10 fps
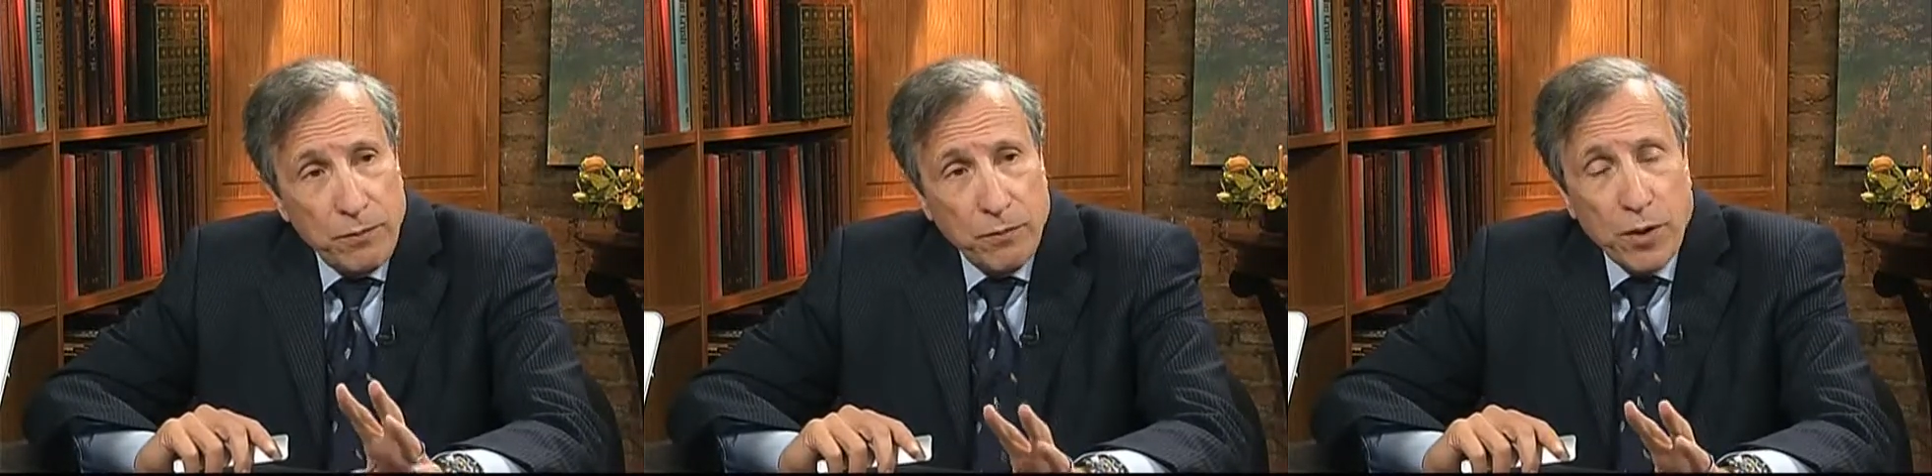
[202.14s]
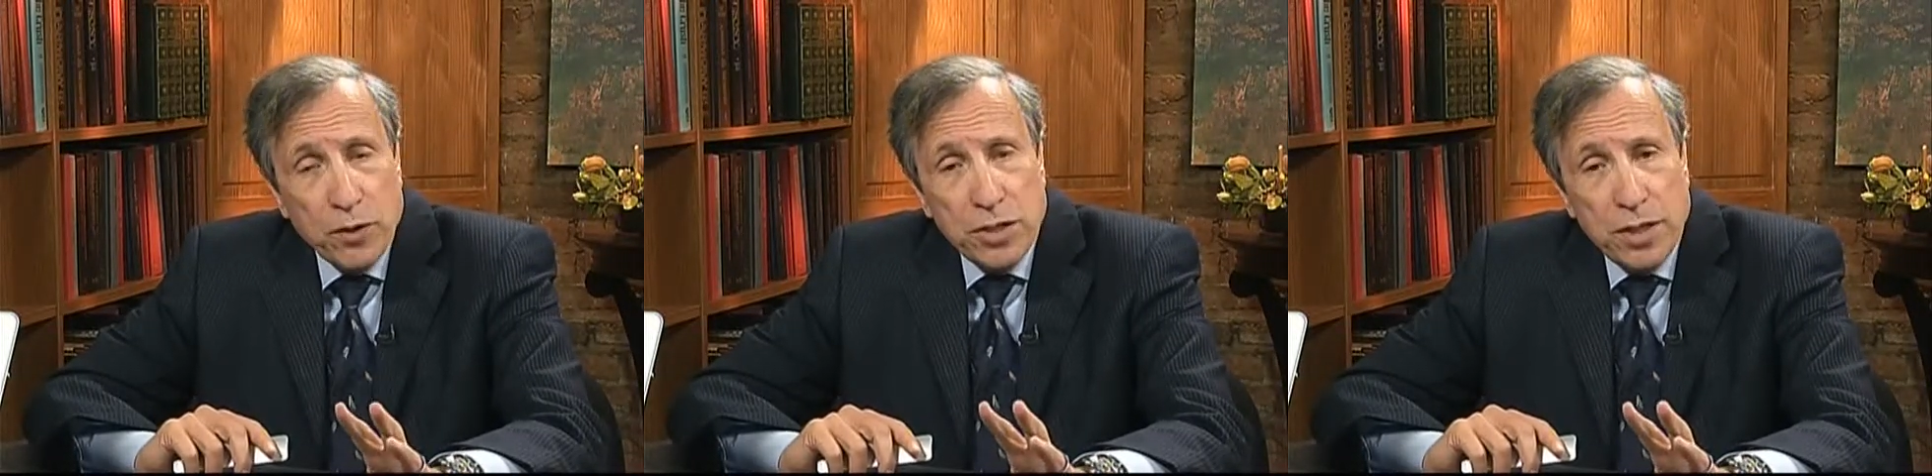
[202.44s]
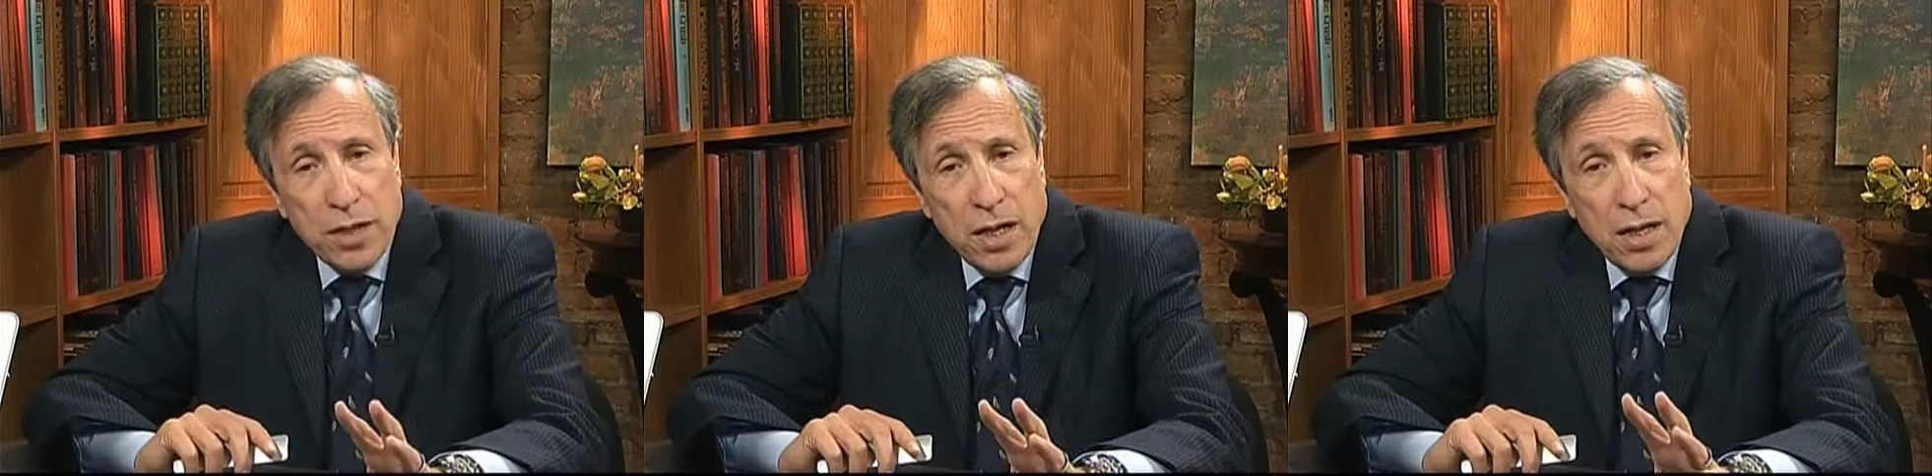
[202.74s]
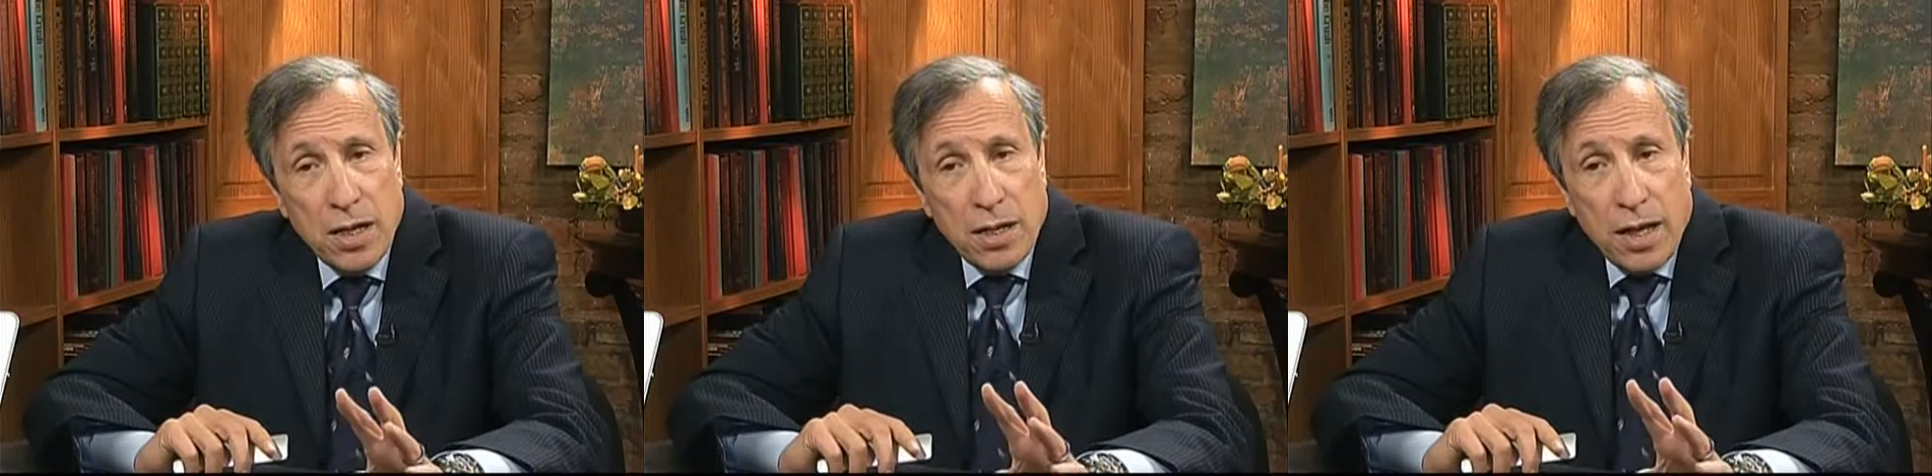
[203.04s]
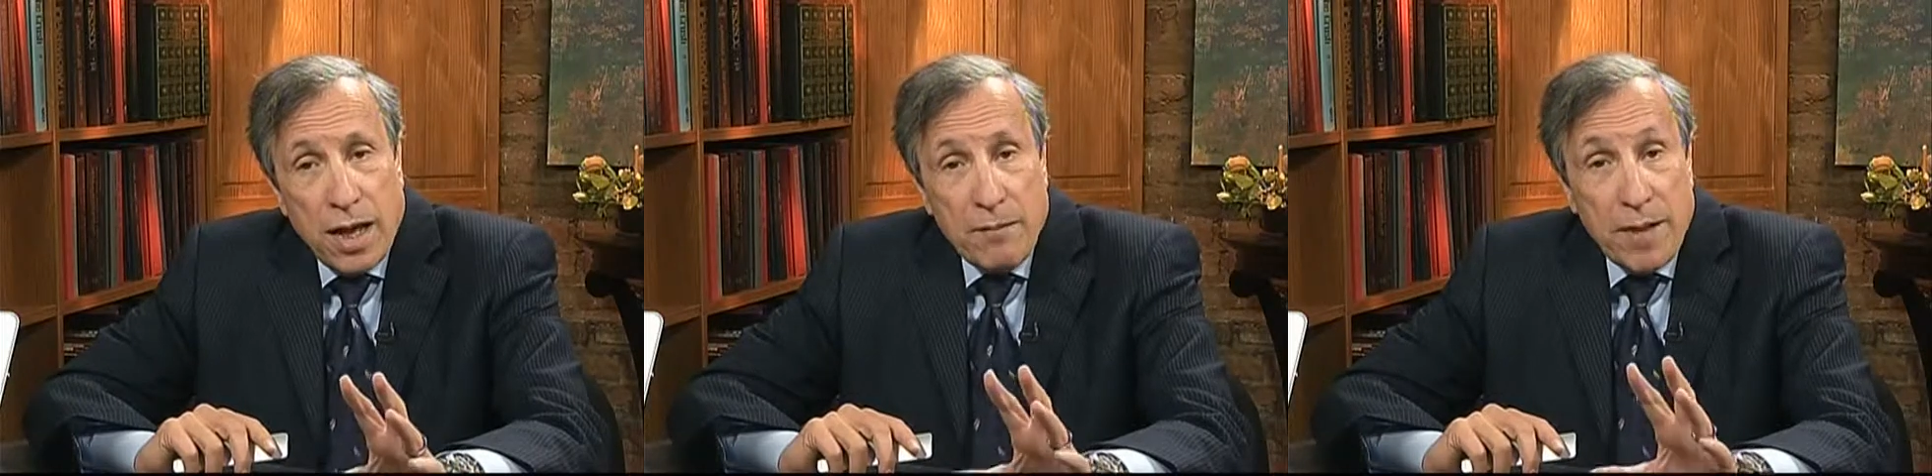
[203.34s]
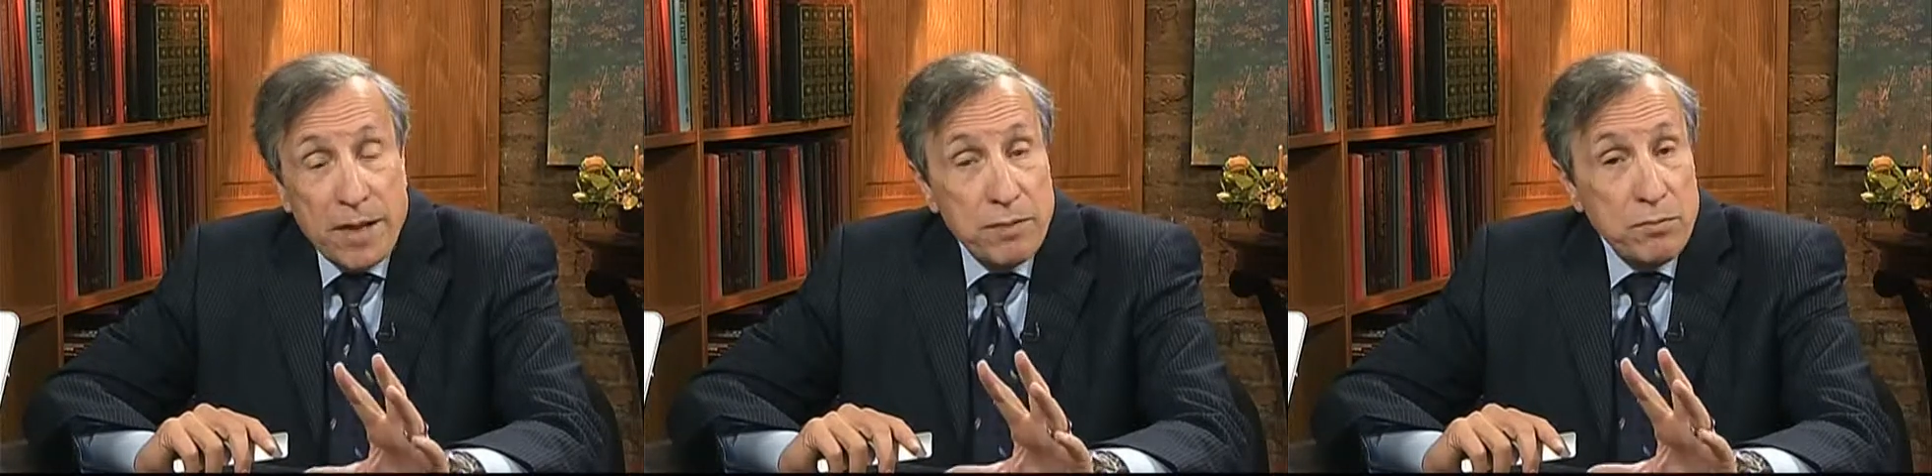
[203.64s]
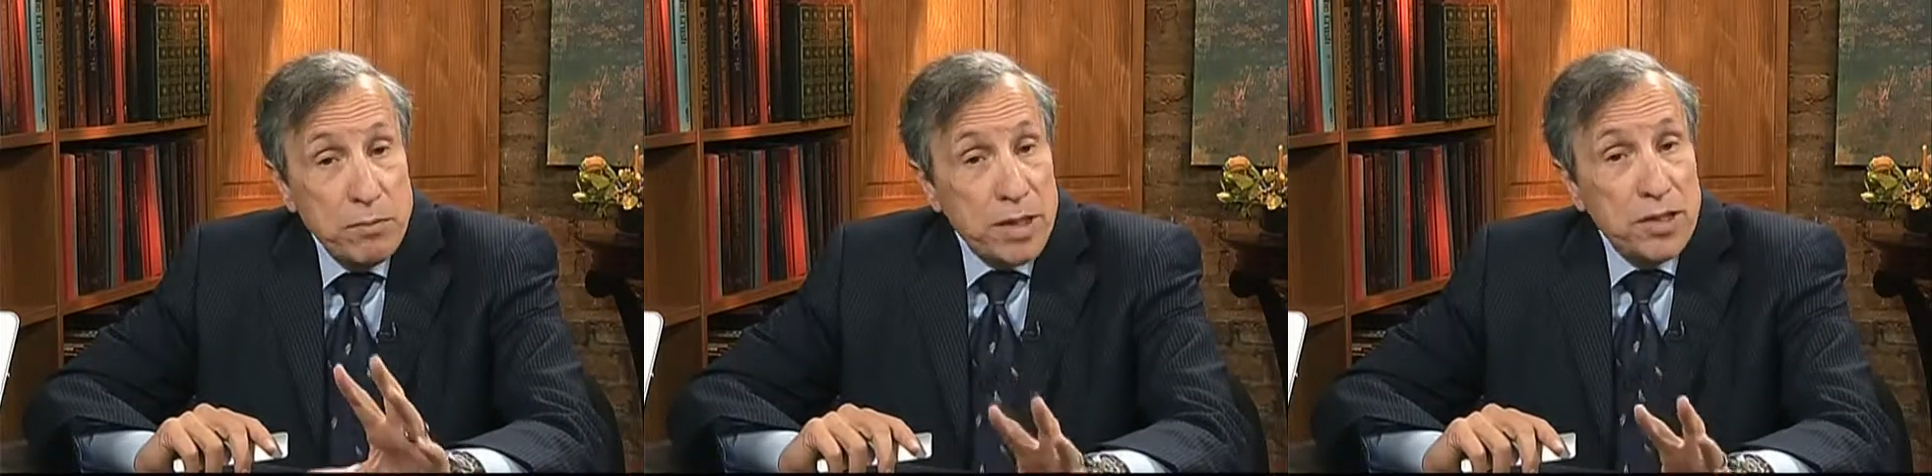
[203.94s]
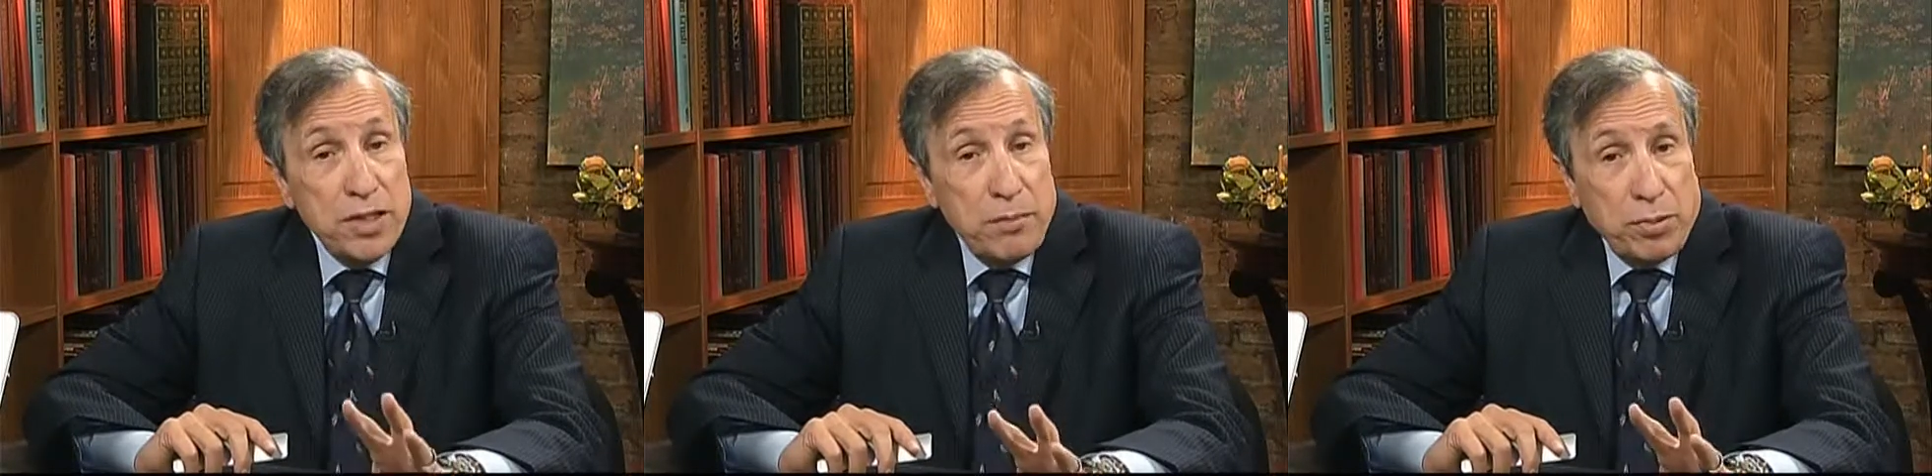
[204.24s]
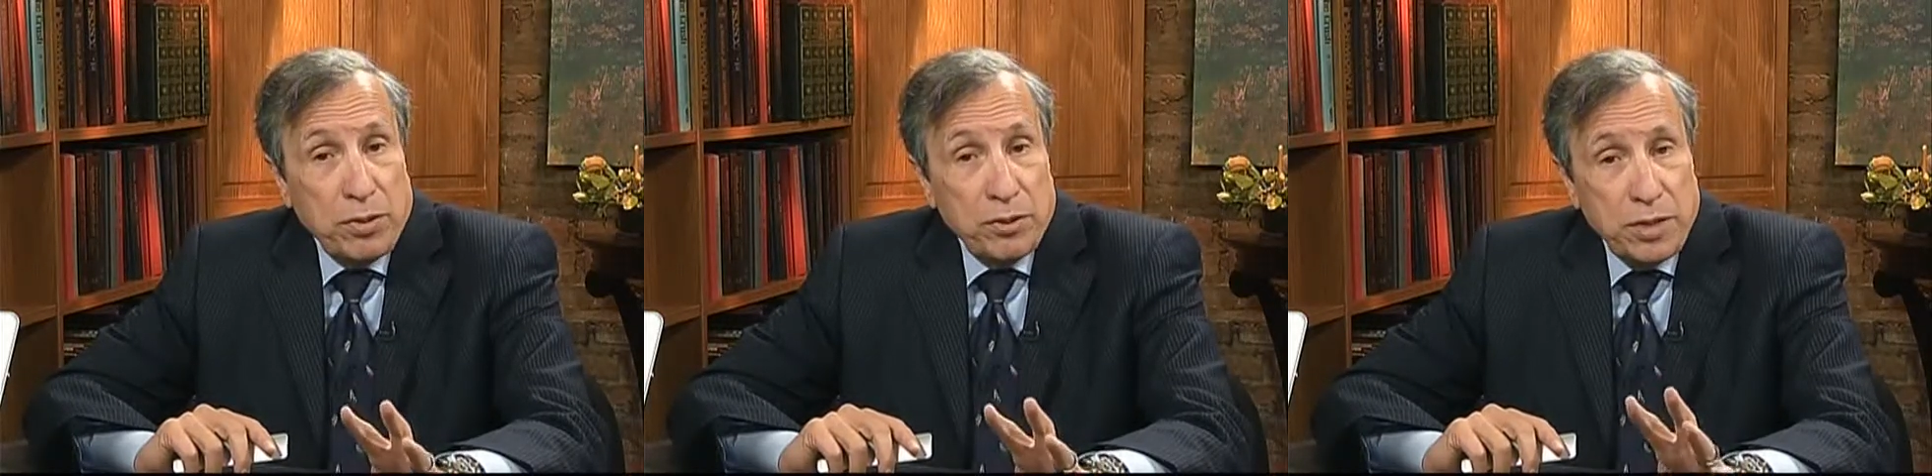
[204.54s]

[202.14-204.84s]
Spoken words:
version, have made it much simpler